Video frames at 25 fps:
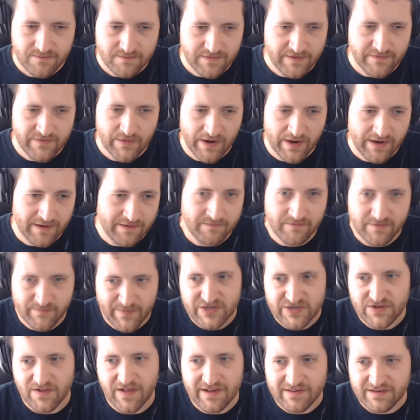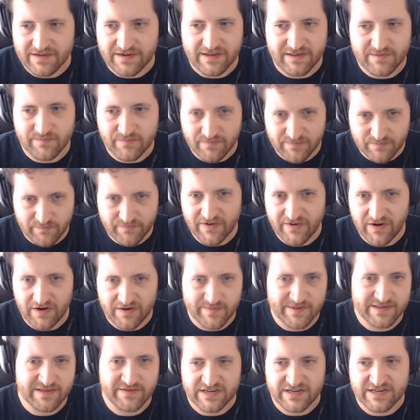if you want to specialize in a very
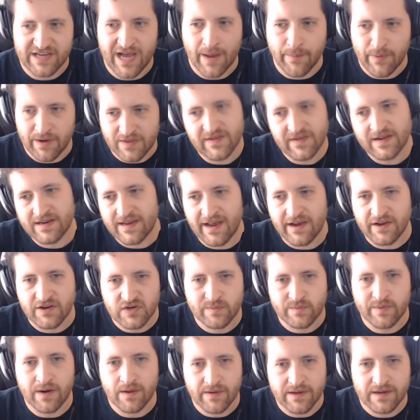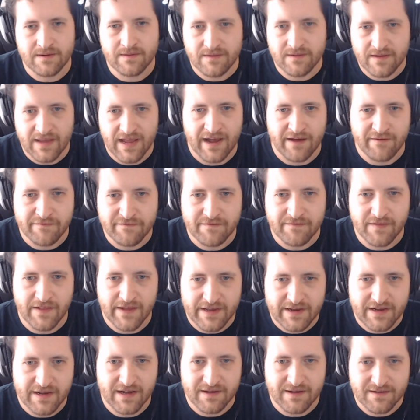specific topic, then yeah, you should probably have
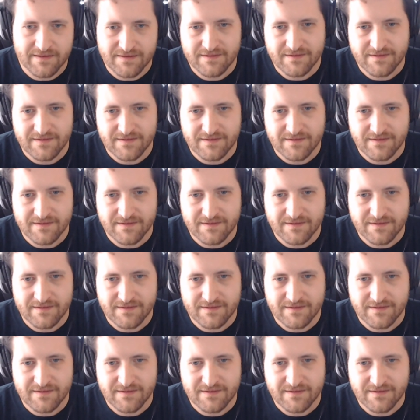like